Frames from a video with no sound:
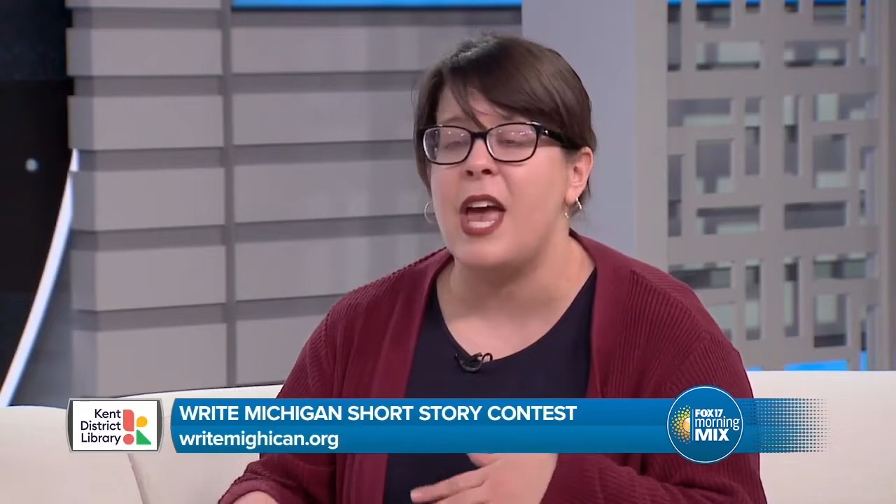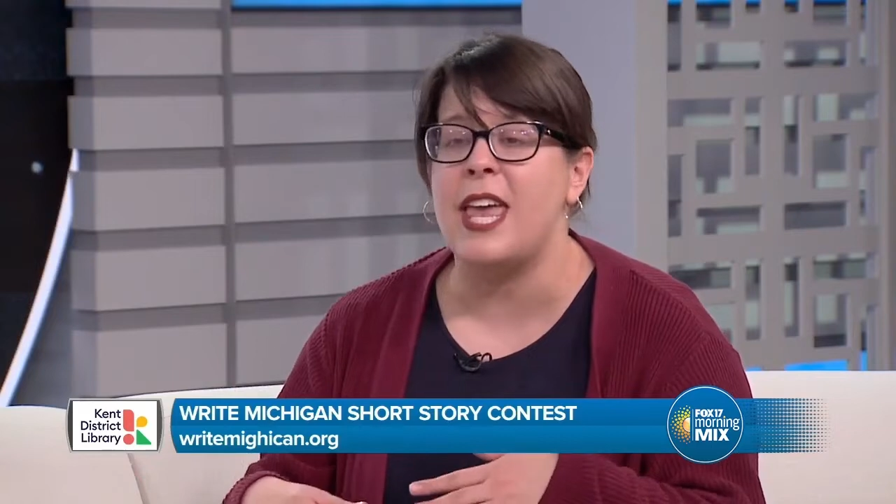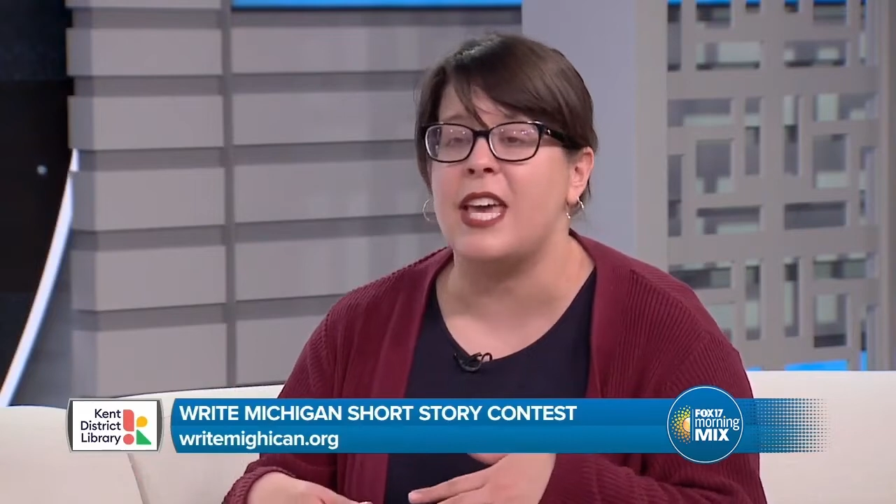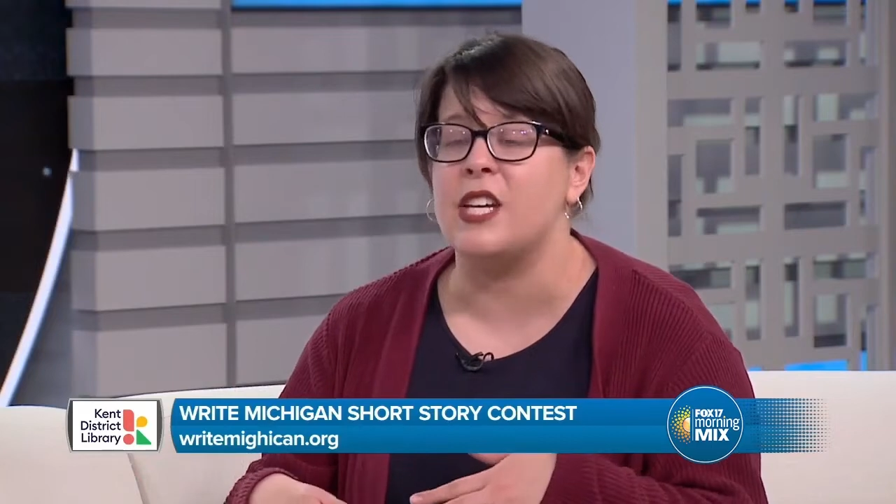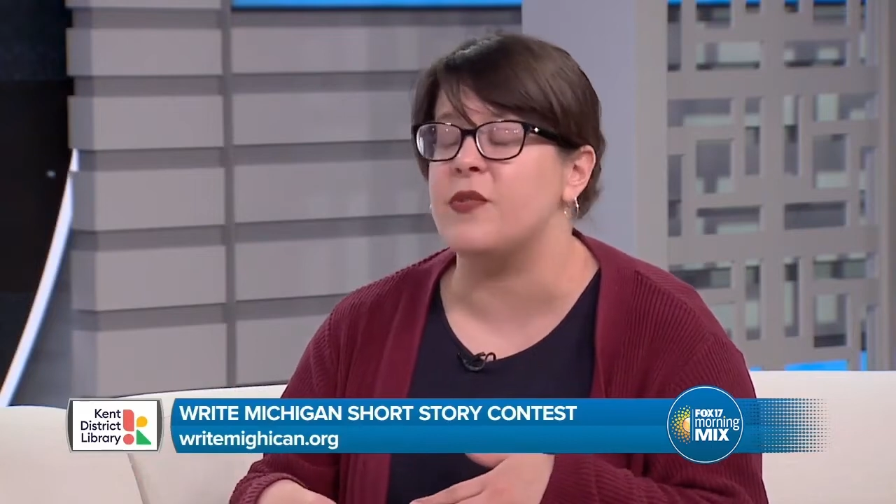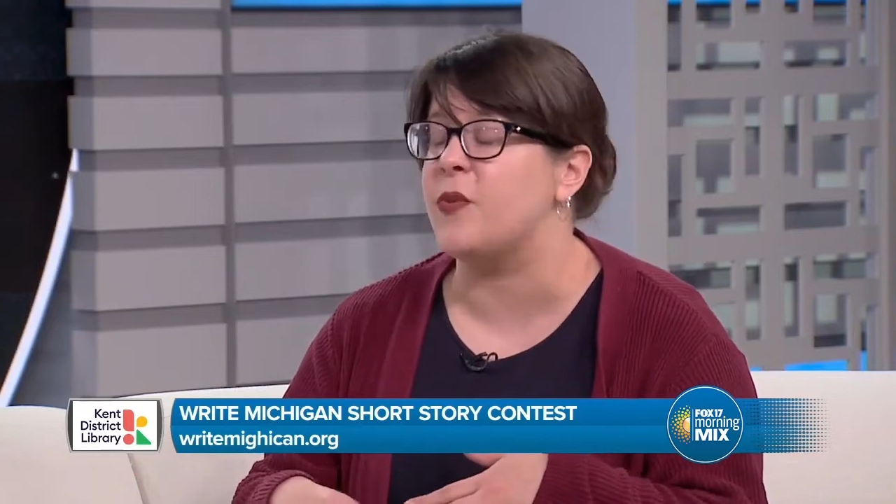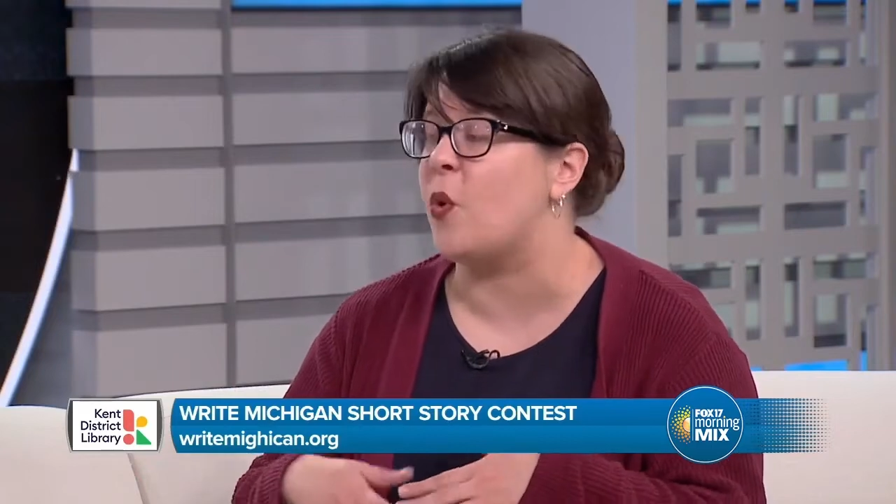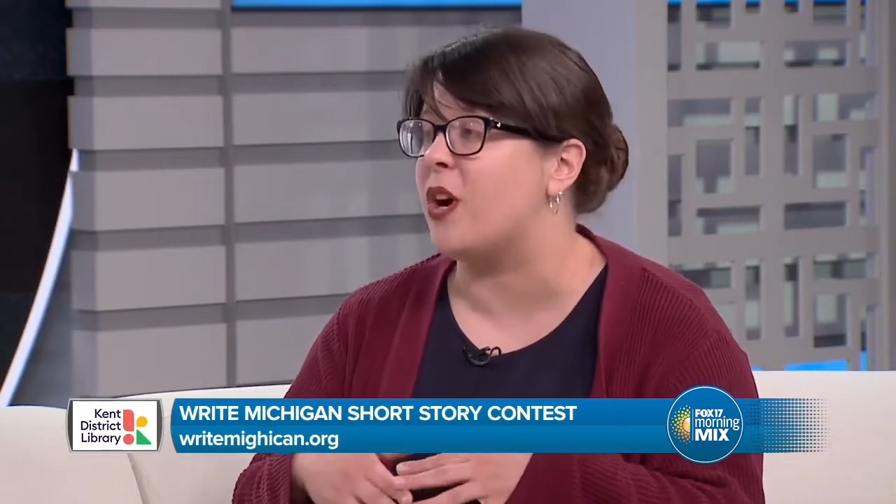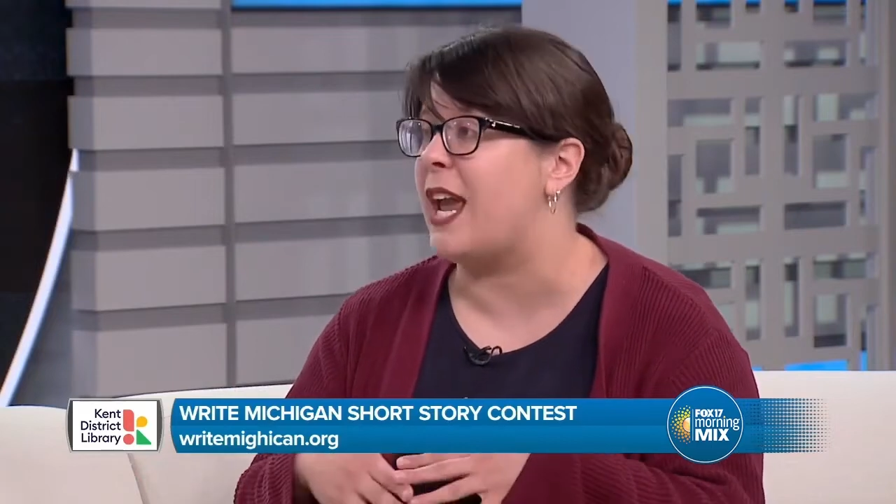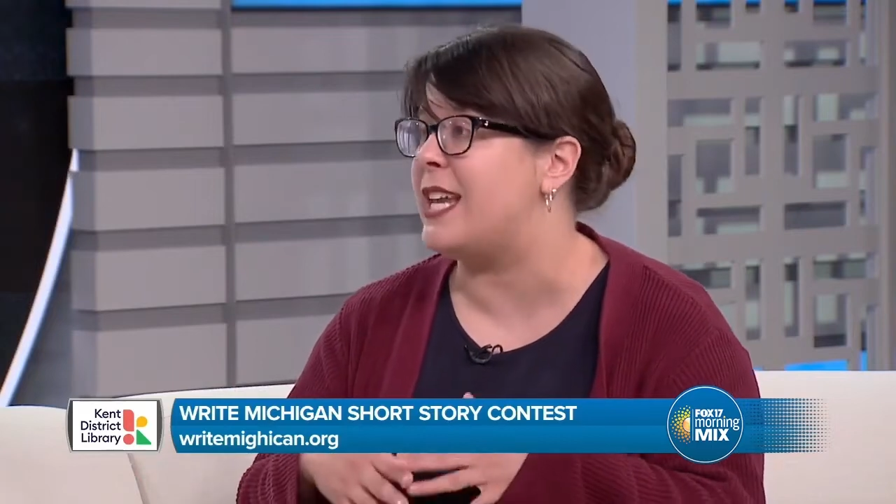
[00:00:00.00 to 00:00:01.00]
and
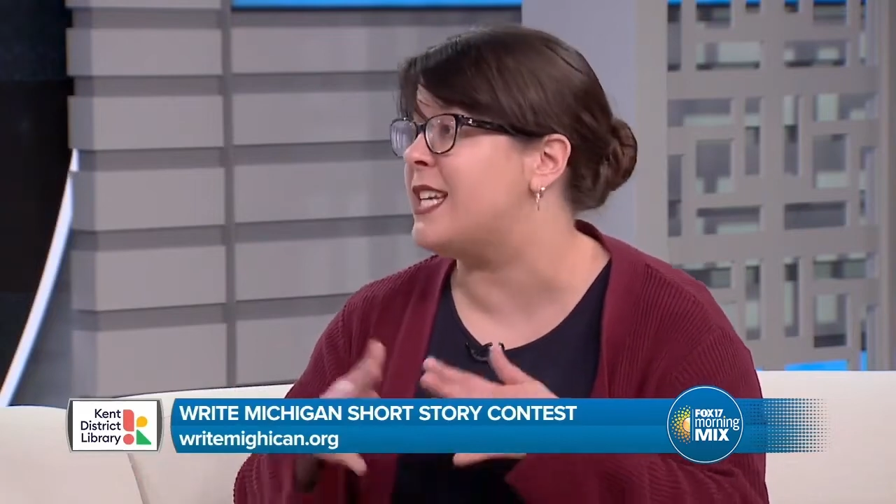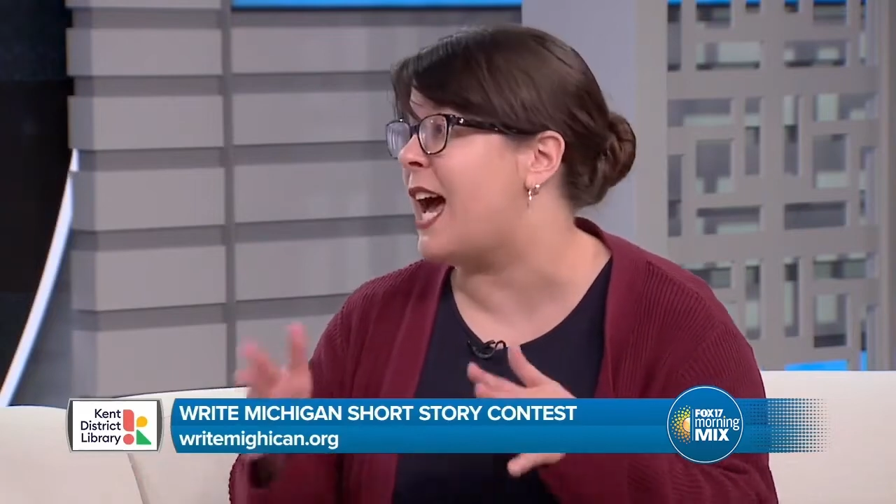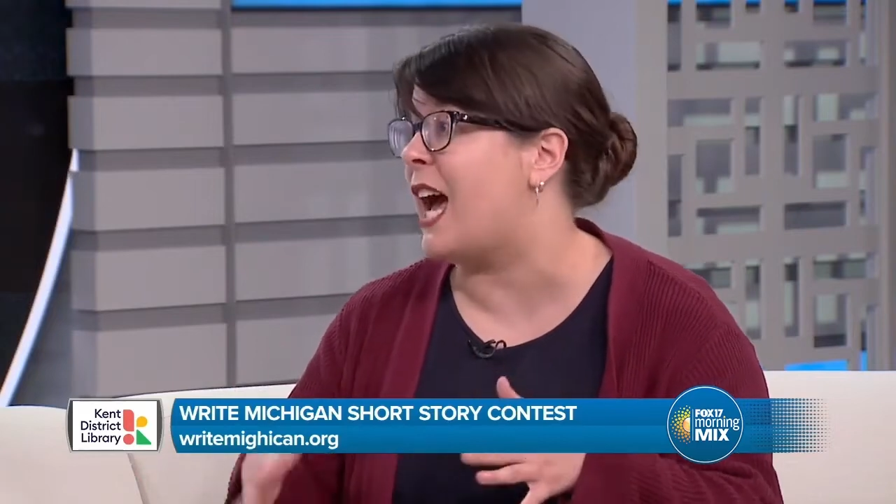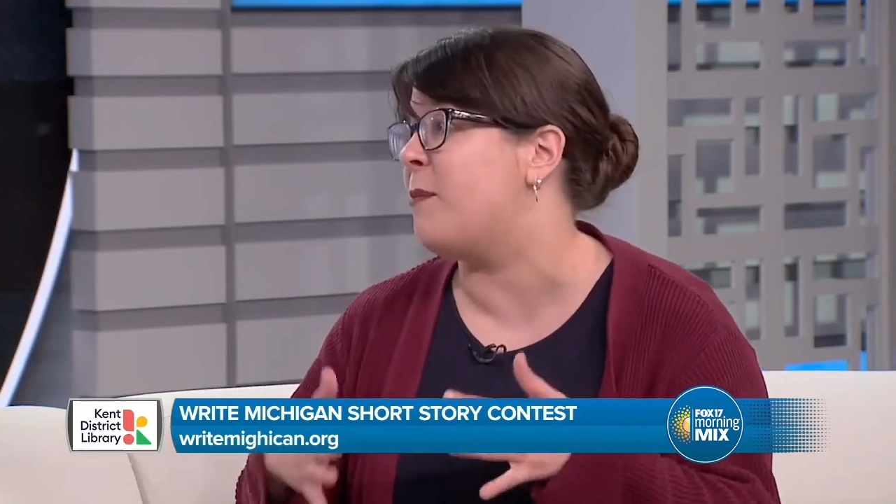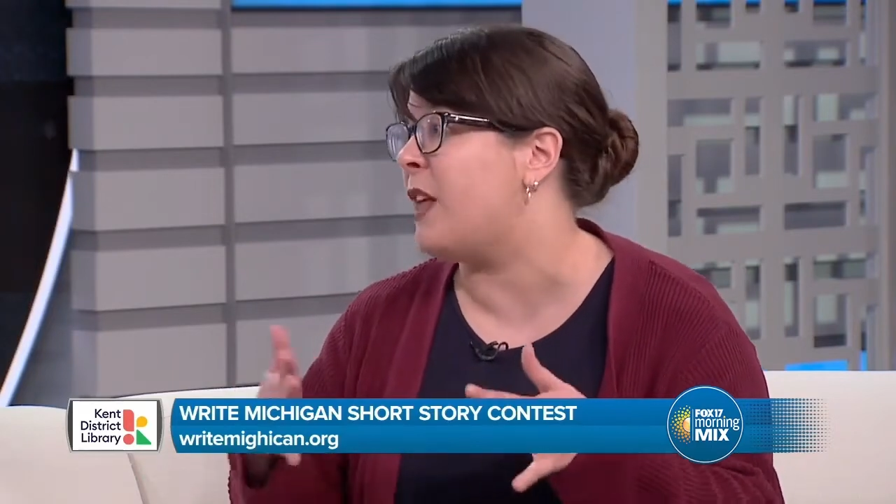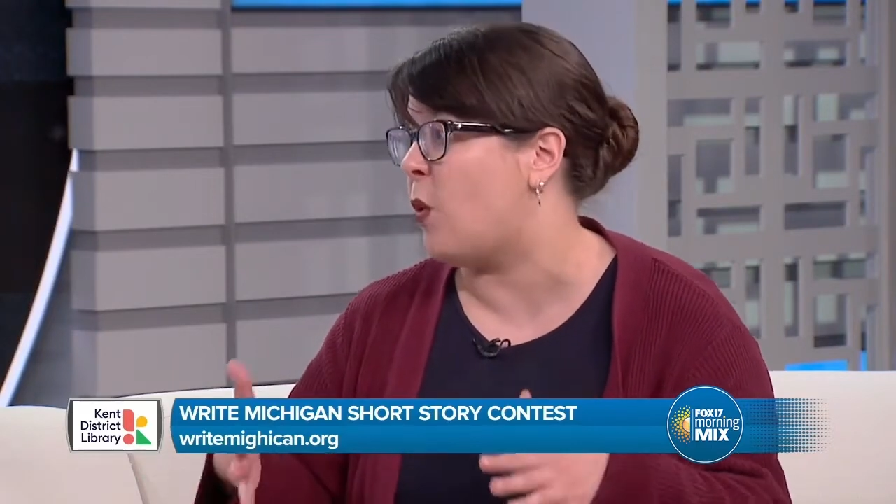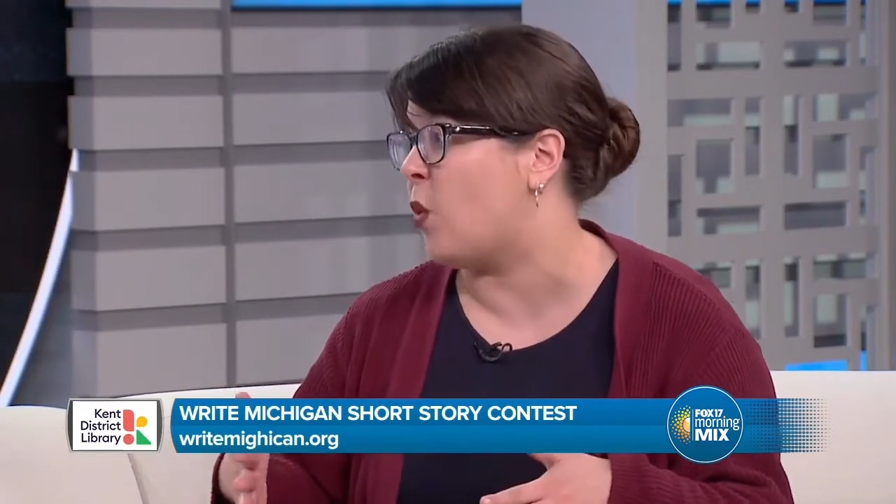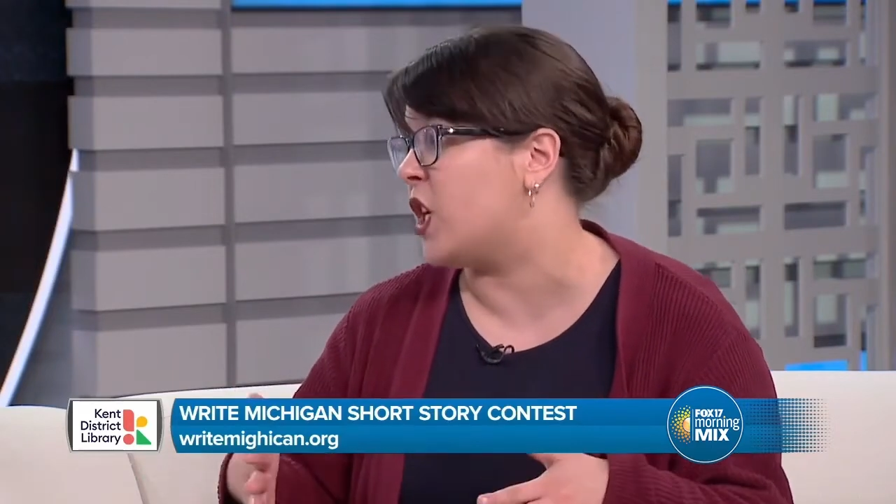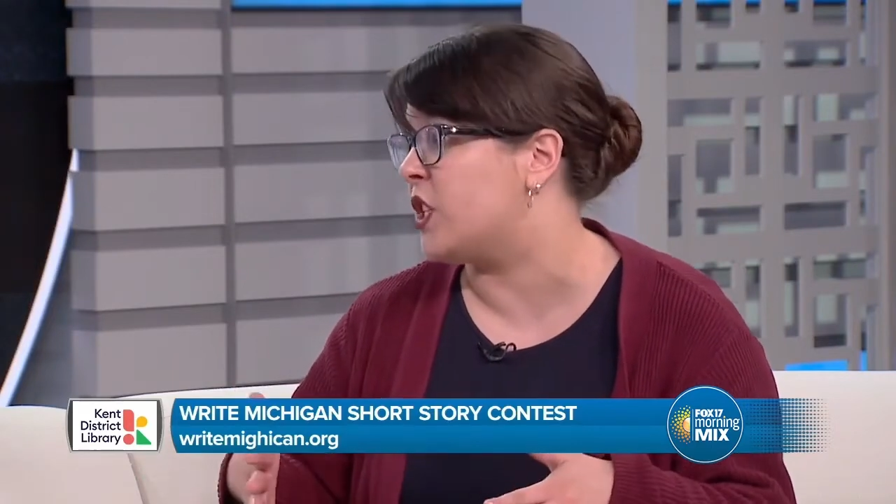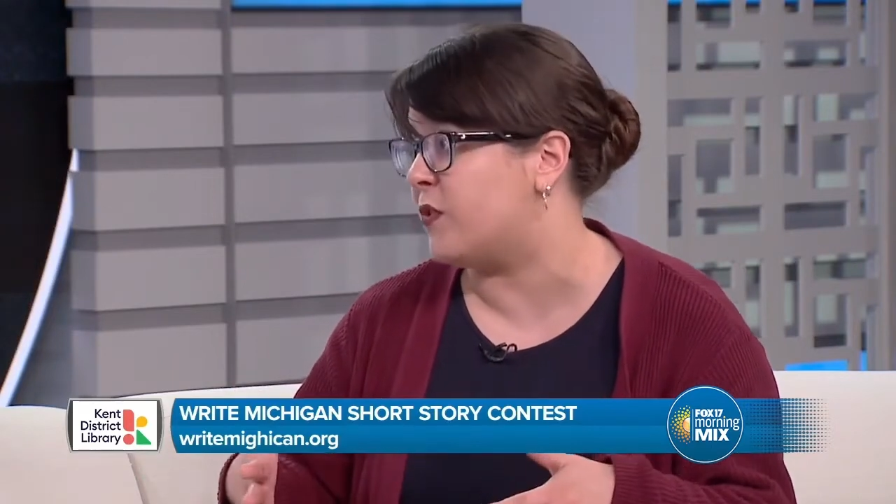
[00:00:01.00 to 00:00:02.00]
for a time that works